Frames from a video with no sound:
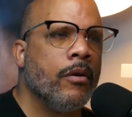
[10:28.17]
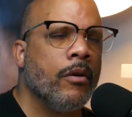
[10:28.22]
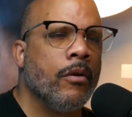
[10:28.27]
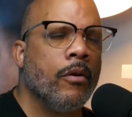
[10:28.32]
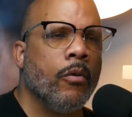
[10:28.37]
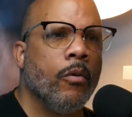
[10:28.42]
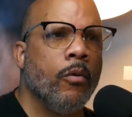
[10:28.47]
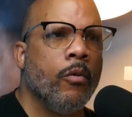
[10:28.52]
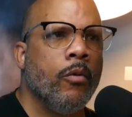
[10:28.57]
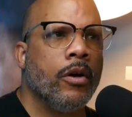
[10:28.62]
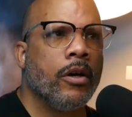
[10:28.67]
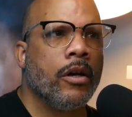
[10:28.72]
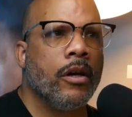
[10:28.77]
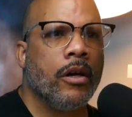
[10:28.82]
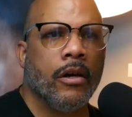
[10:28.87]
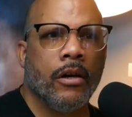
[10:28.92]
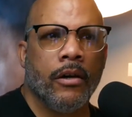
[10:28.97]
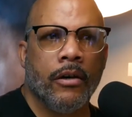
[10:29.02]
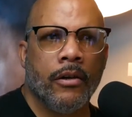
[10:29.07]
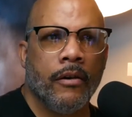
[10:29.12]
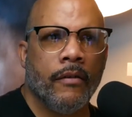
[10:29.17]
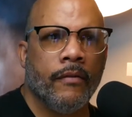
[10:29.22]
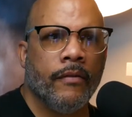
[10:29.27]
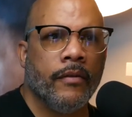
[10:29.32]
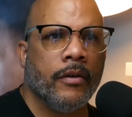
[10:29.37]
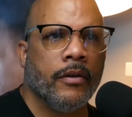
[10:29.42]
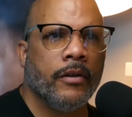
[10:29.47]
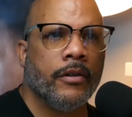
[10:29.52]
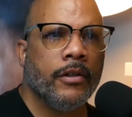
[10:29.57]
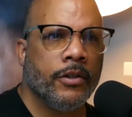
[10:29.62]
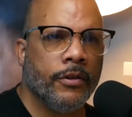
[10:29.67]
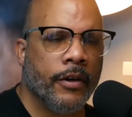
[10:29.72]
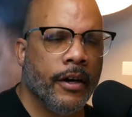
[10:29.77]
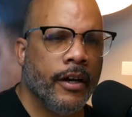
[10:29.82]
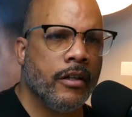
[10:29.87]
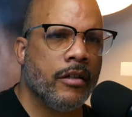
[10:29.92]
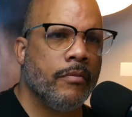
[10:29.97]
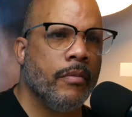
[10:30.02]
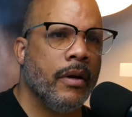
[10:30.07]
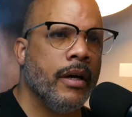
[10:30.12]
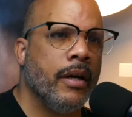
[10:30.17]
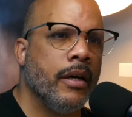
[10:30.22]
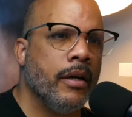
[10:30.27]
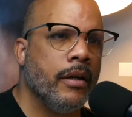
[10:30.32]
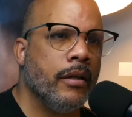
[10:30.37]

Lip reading: What could have transpired?